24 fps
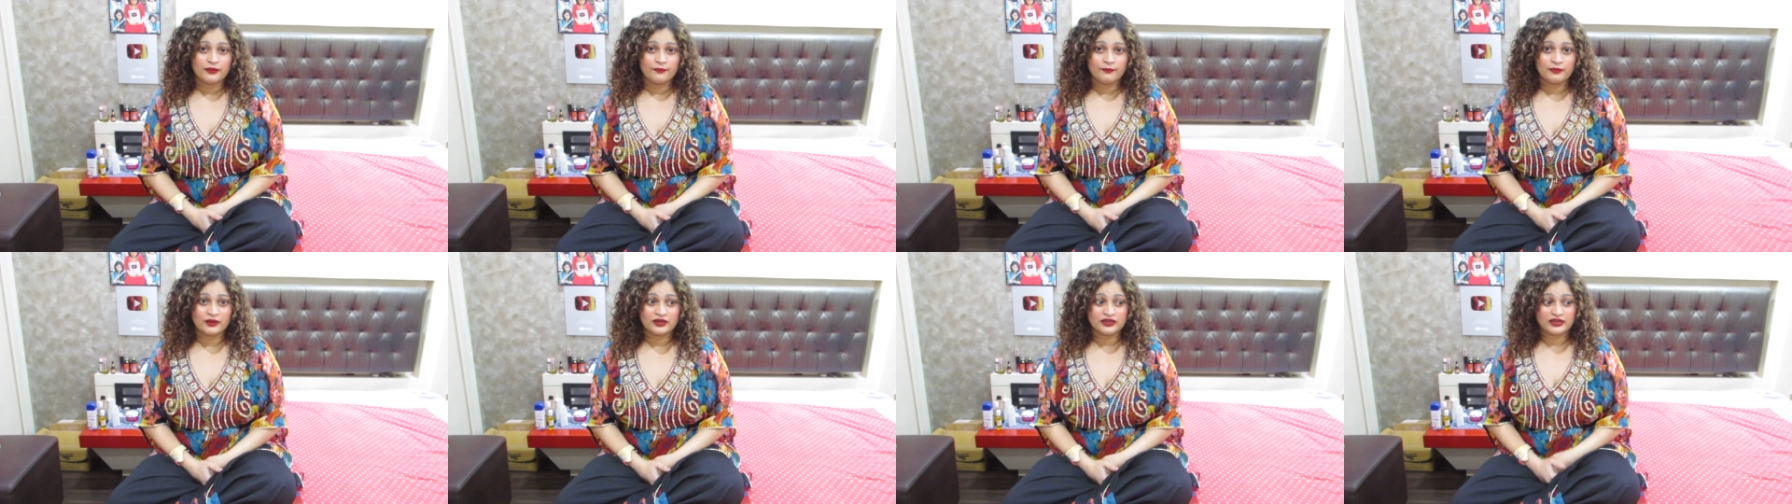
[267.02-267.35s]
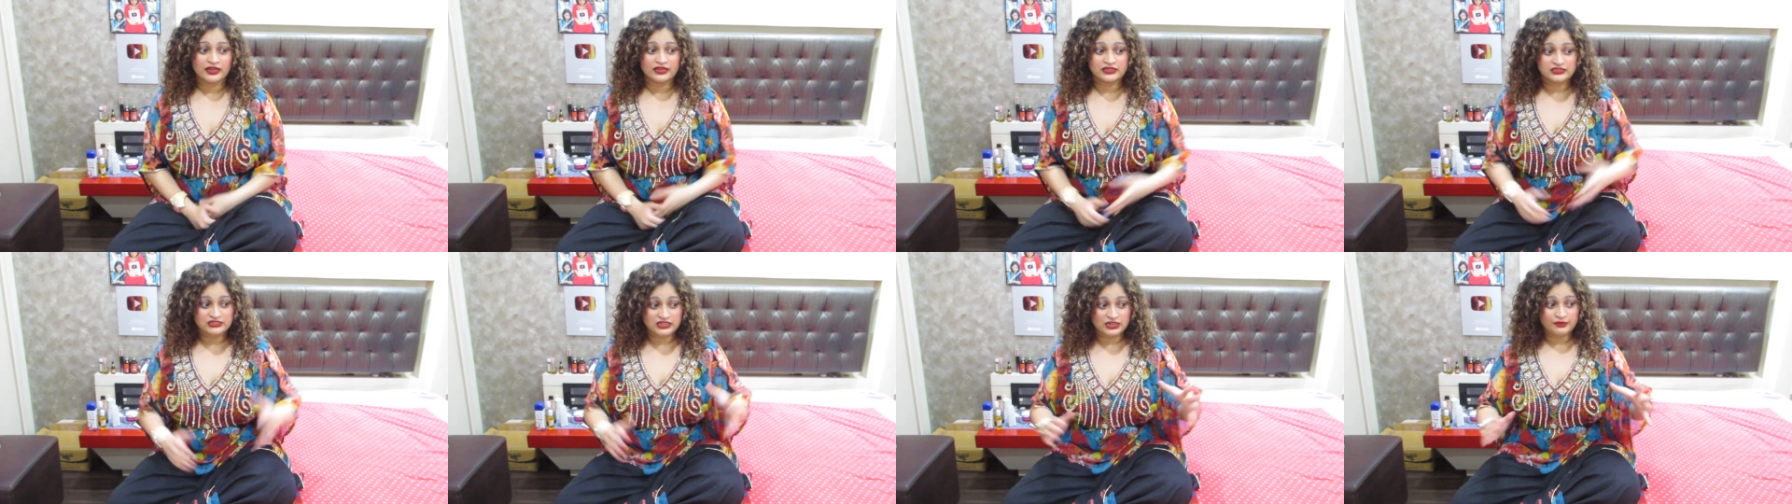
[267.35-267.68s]
but
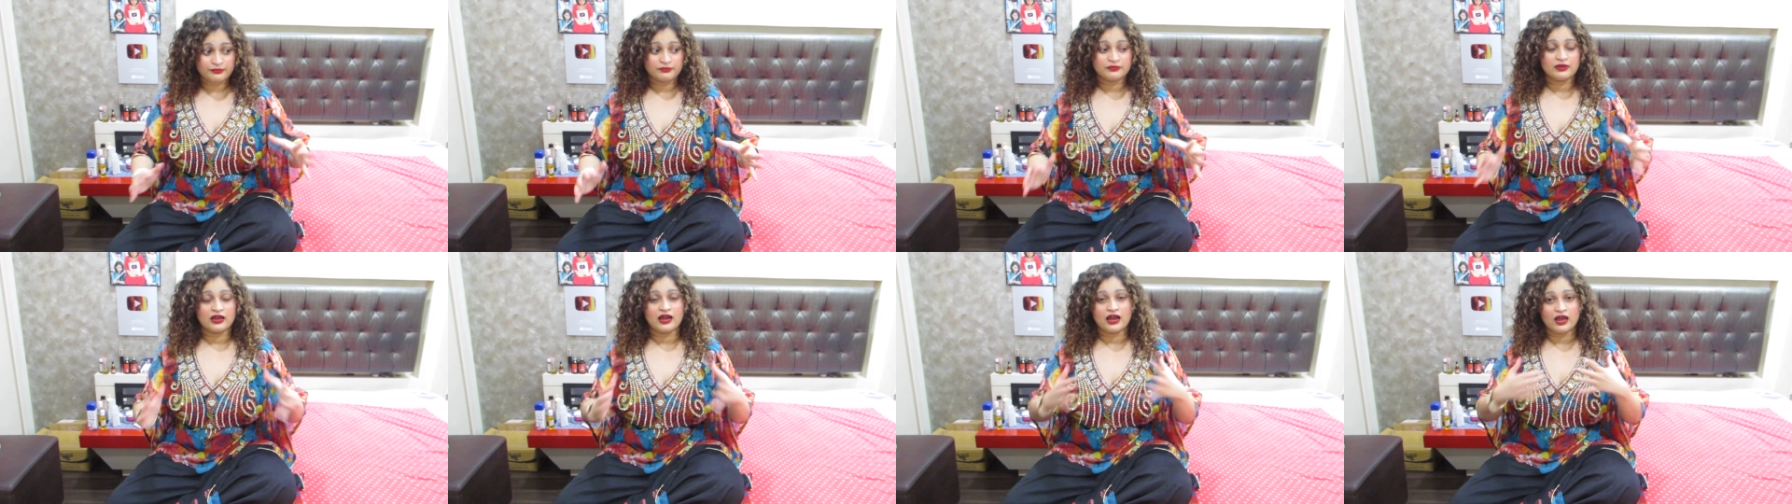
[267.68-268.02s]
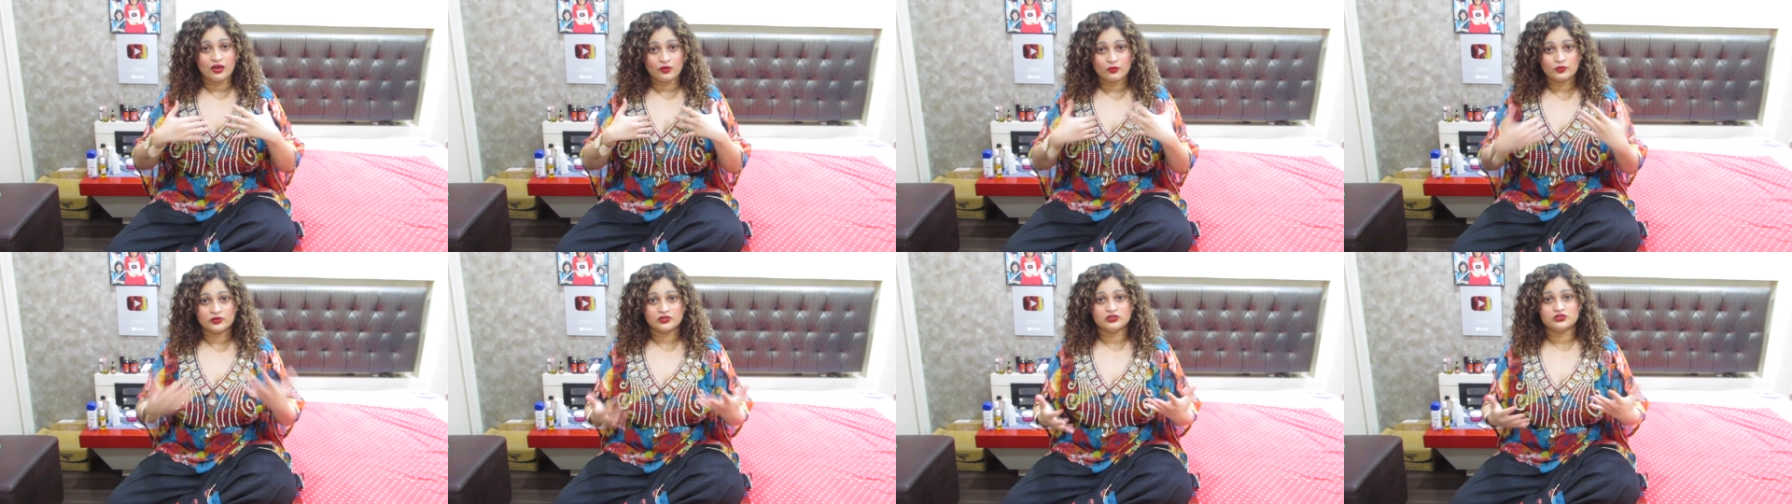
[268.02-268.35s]
next time I
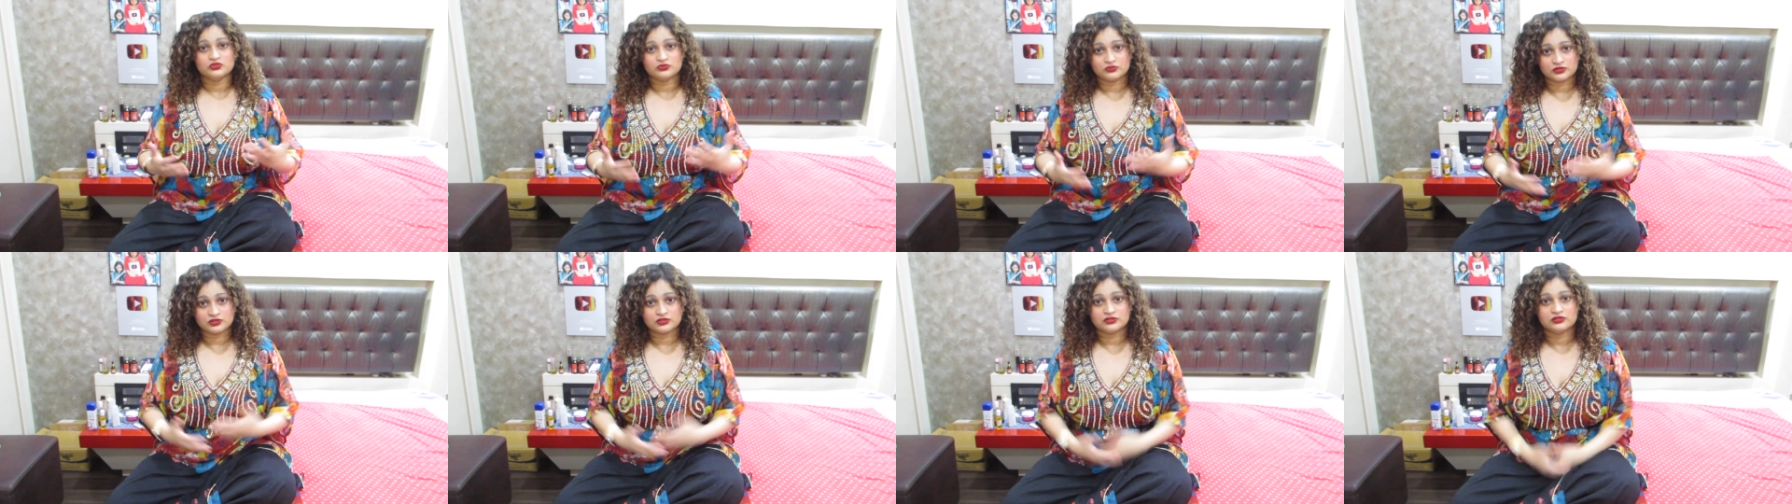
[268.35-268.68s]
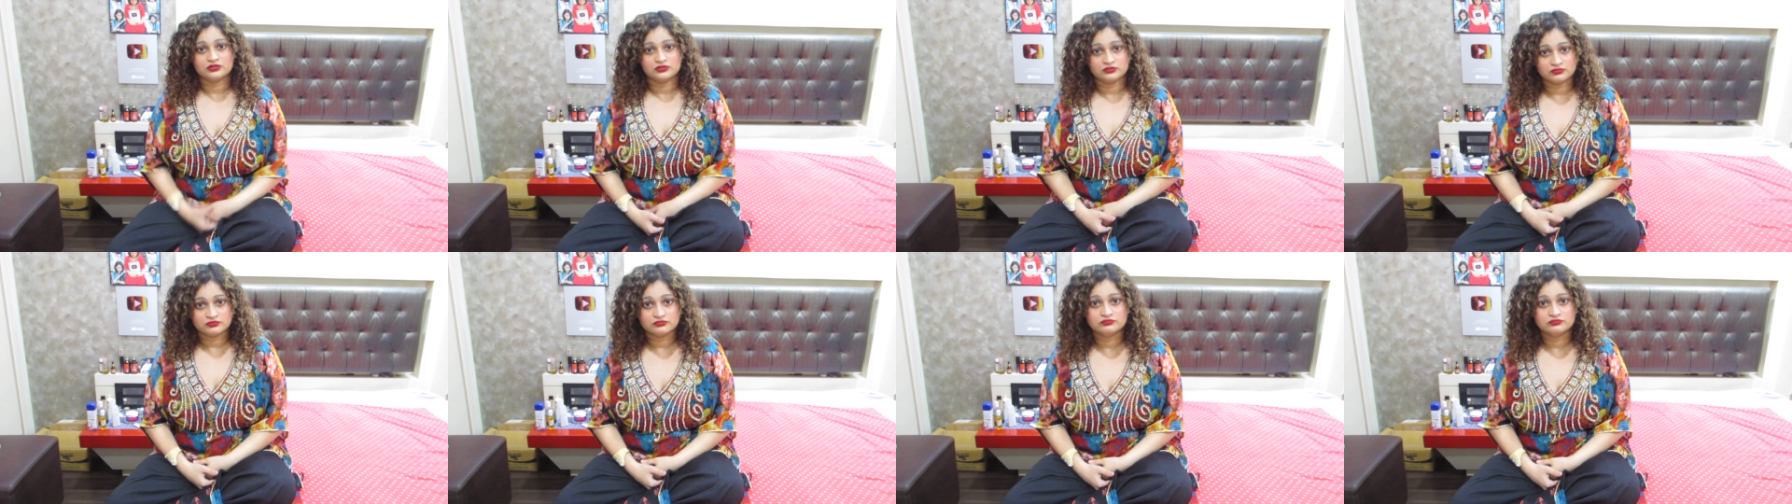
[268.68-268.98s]
will do it